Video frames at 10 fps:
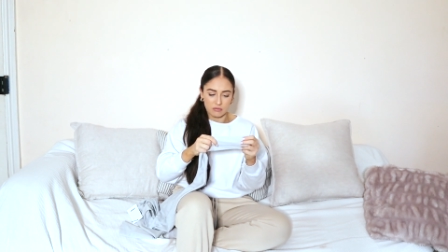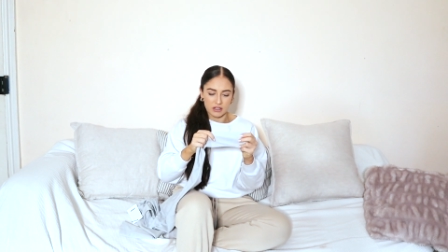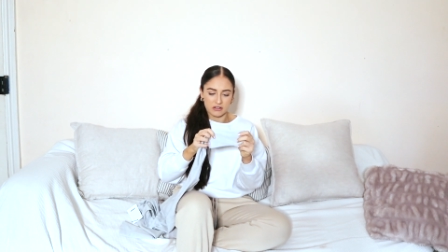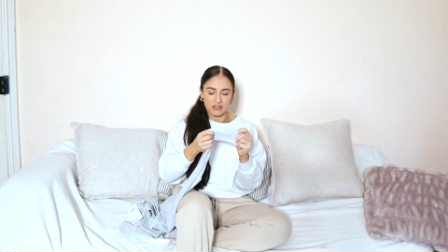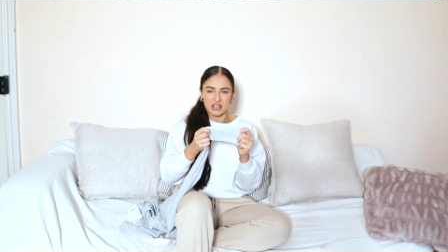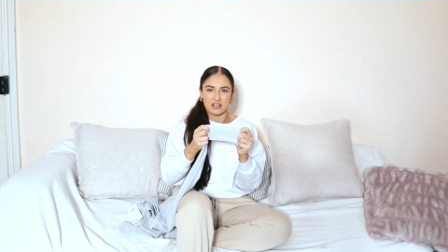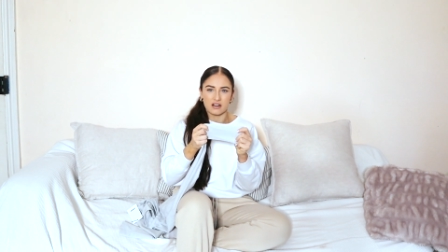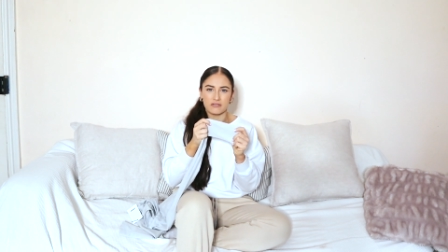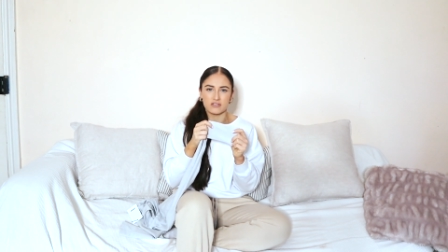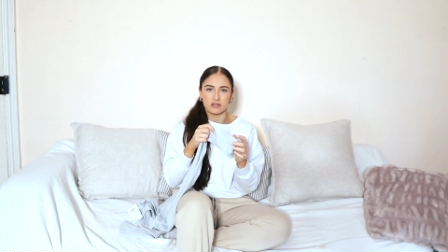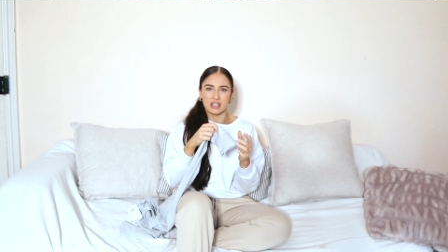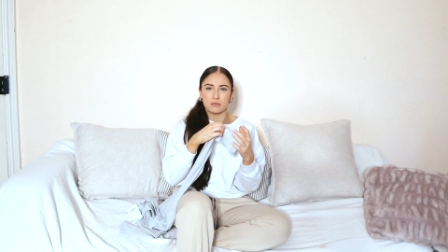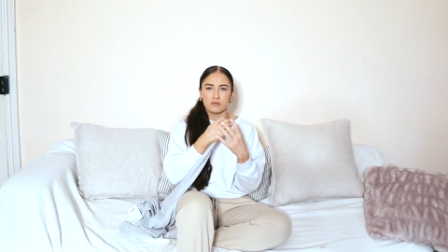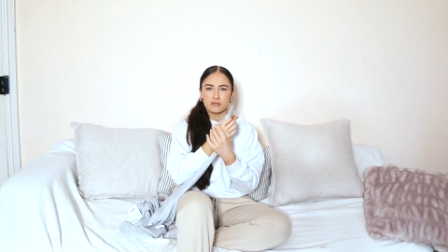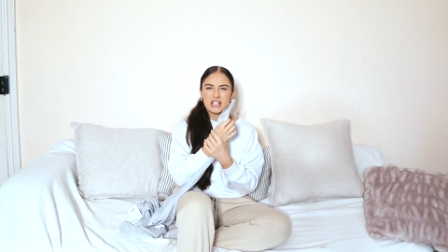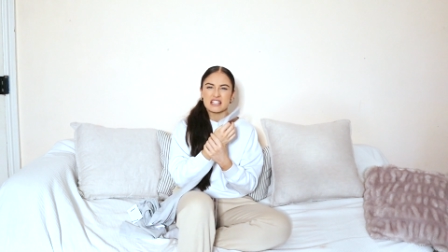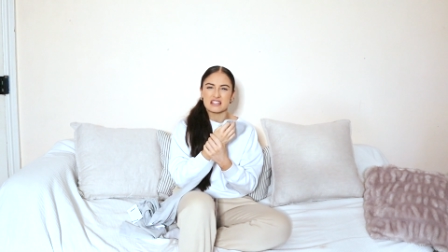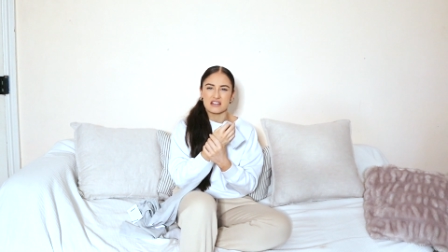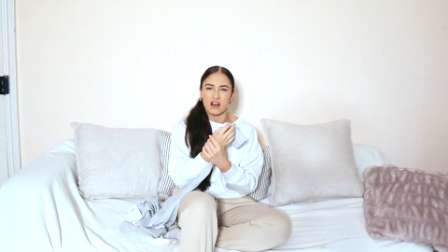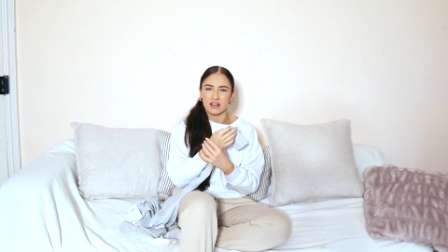but thick enough to keep you really
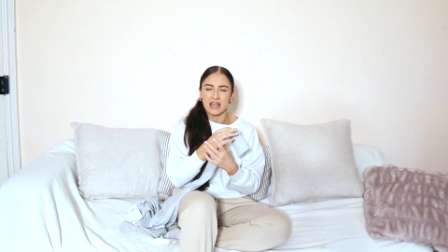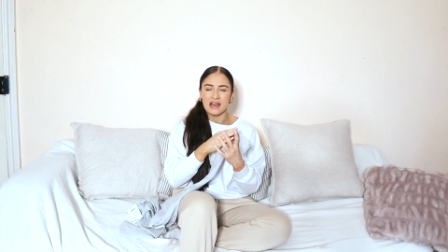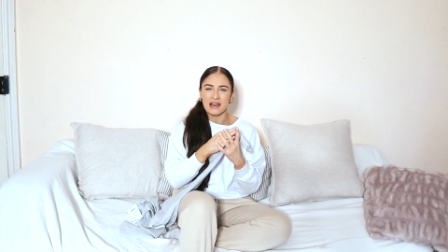snug